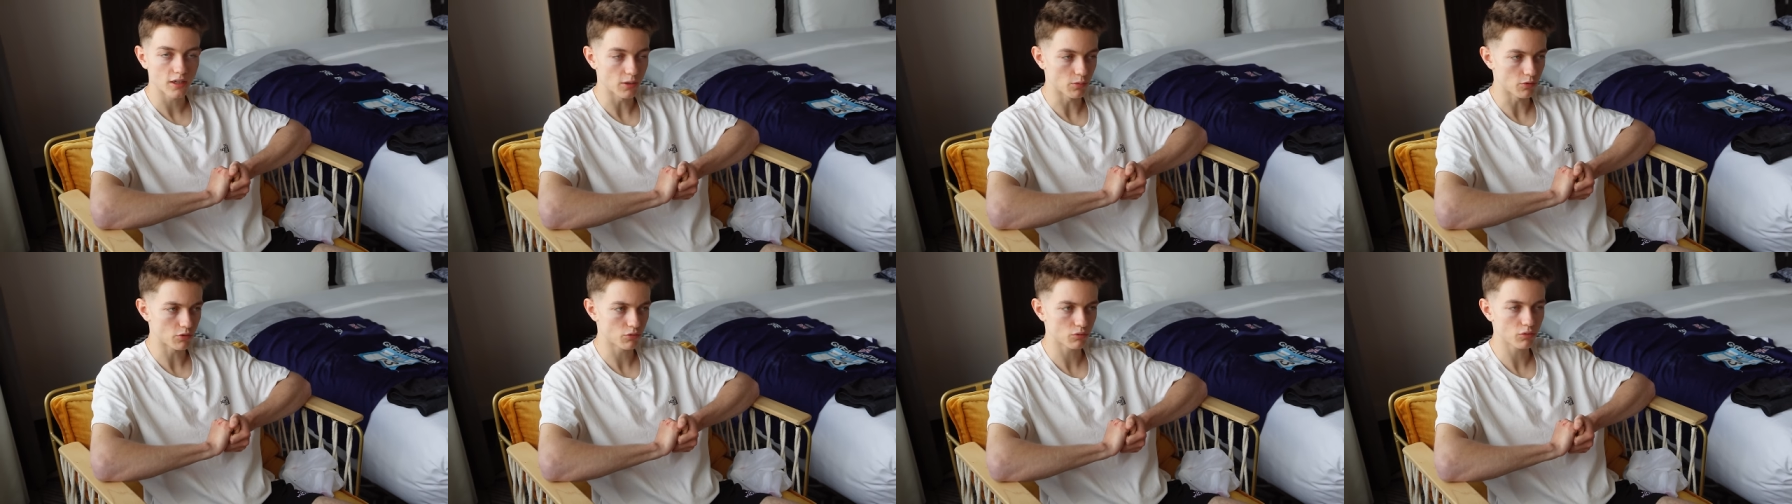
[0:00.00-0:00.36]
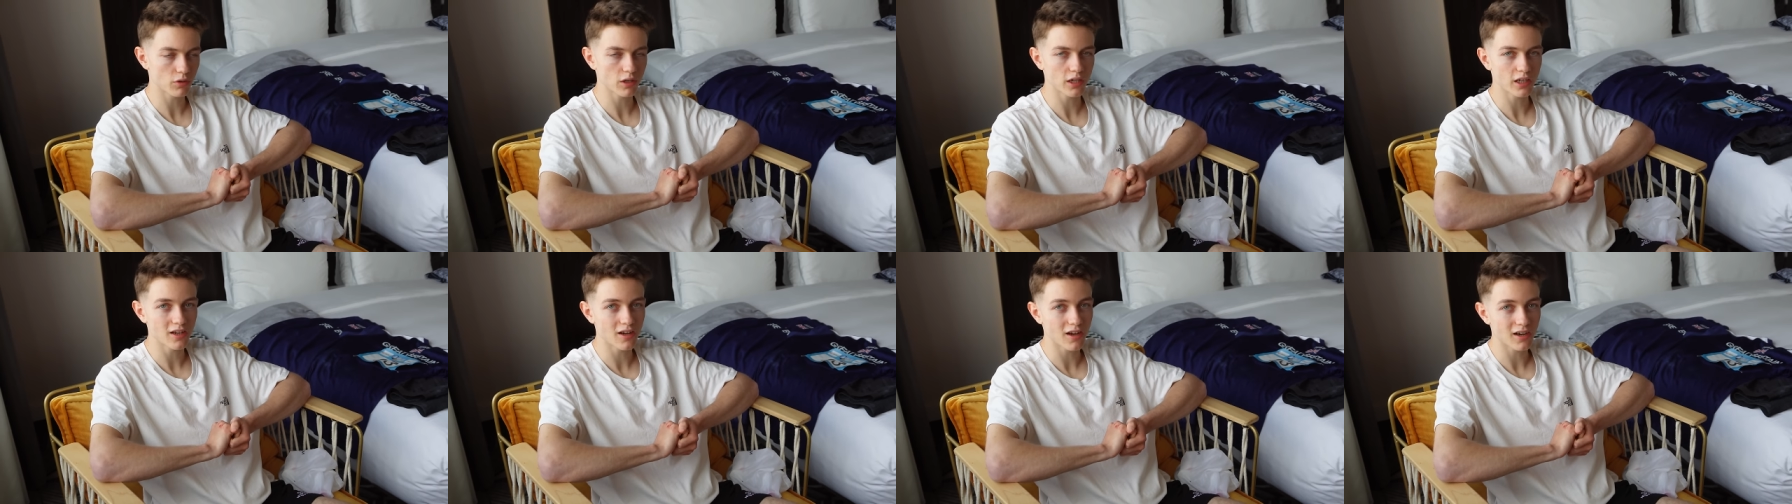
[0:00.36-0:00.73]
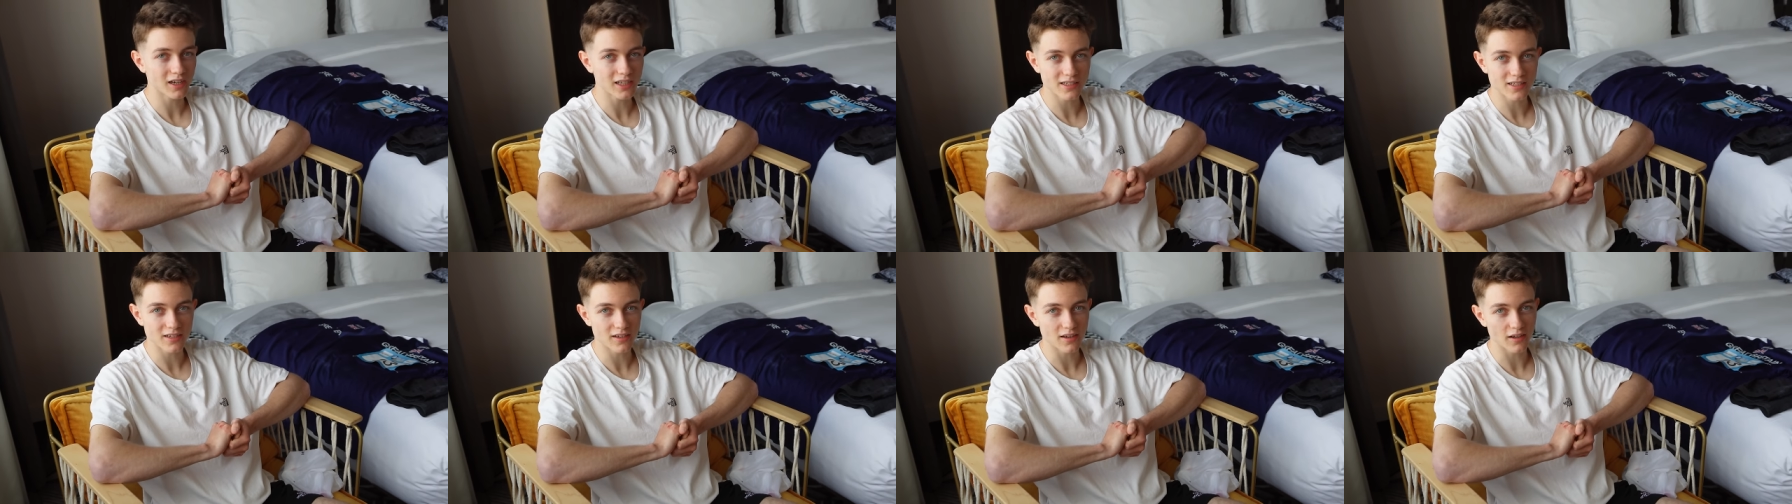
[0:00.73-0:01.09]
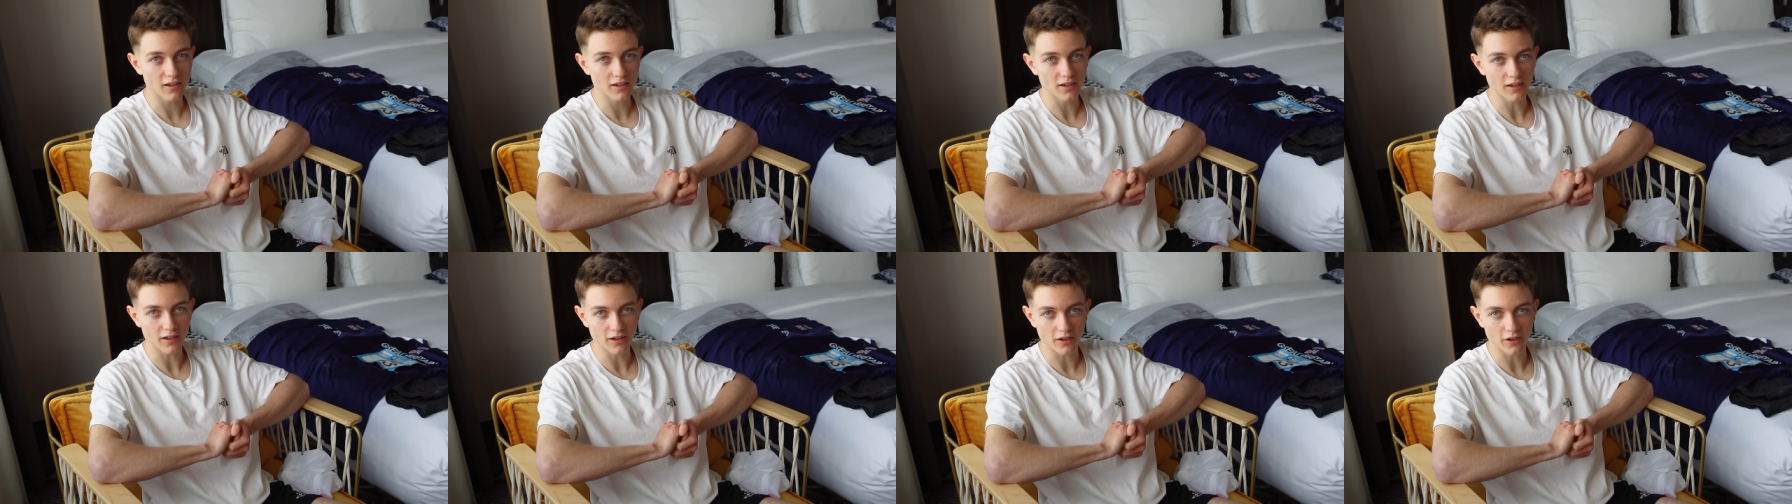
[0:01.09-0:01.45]
It was really early
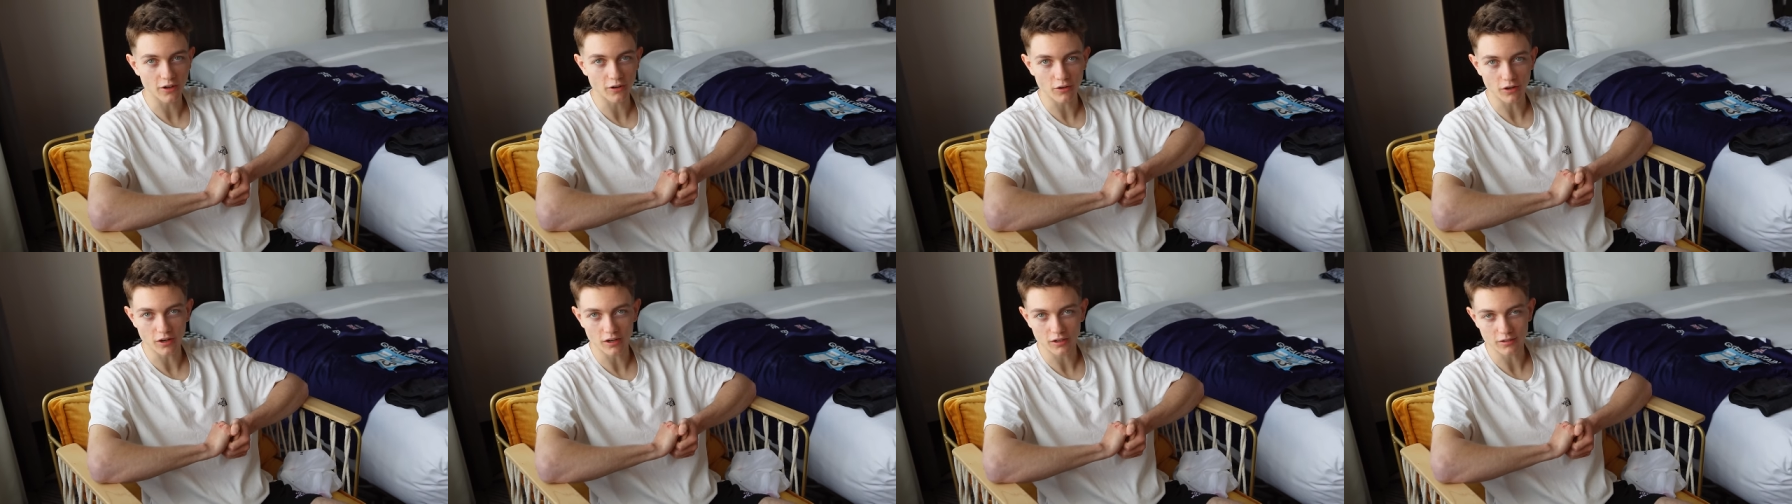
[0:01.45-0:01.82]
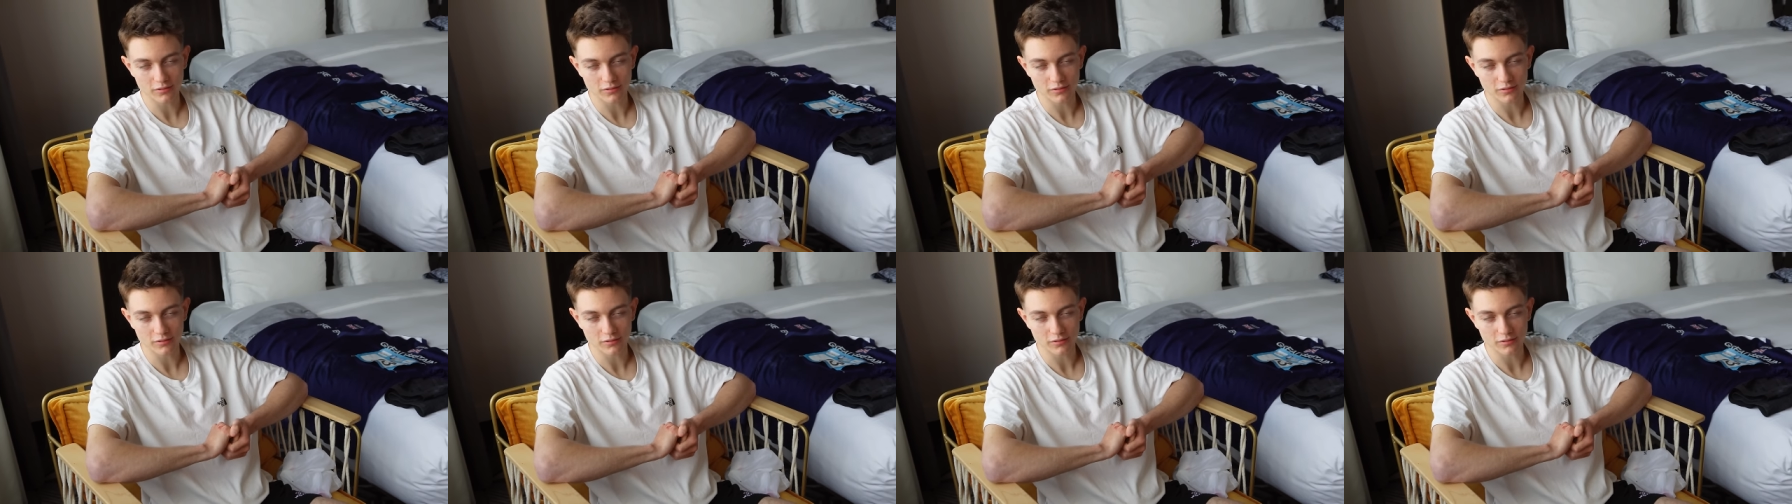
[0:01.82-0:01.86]
today and I'm